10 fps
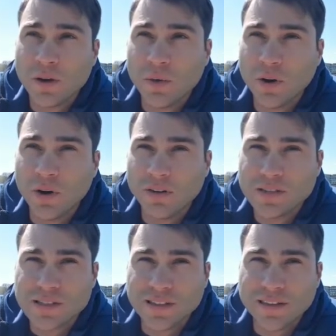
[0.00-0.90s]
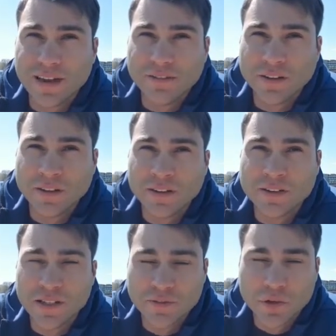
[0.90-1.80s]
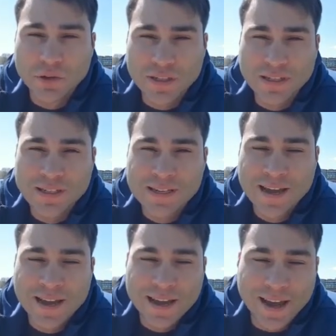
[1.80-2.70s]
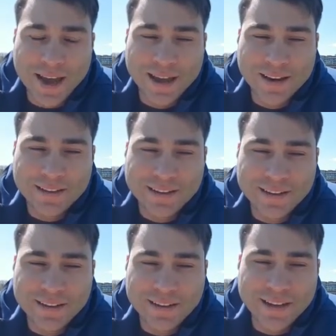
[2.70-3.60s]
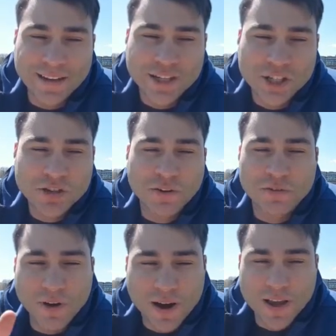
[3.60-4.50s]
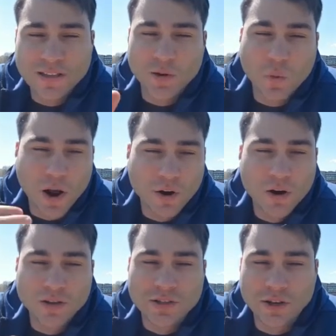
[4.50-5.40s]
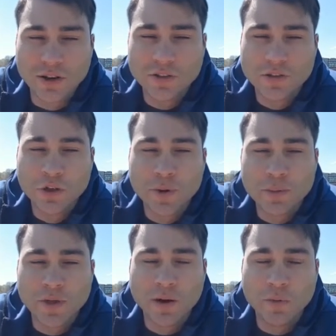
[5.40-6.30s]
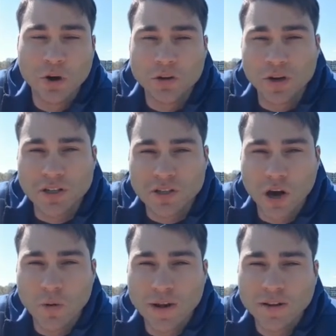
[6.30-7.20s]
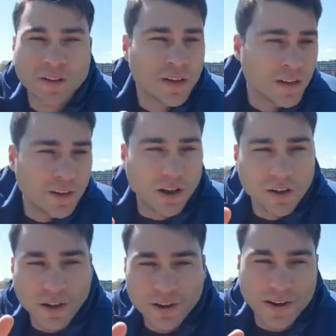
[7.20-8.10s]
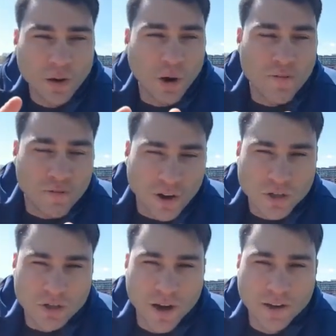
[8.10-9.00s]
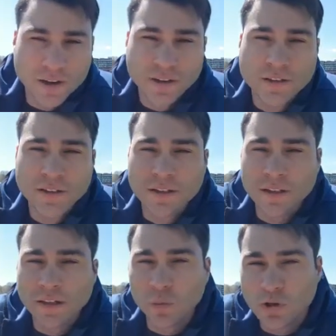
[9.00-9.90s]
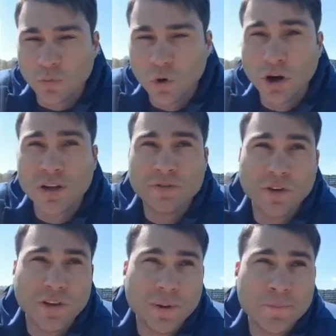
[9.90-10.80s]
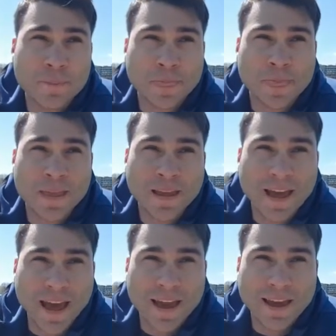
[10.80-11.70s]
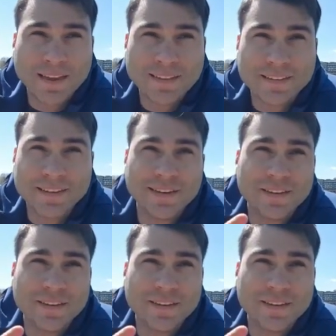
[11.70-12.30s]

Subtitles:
were obviously having difficulties, and it just got funny as it went on. So the 2 people that weren't good at sewing, they were getting quite frustrated. It wasn't working for them, and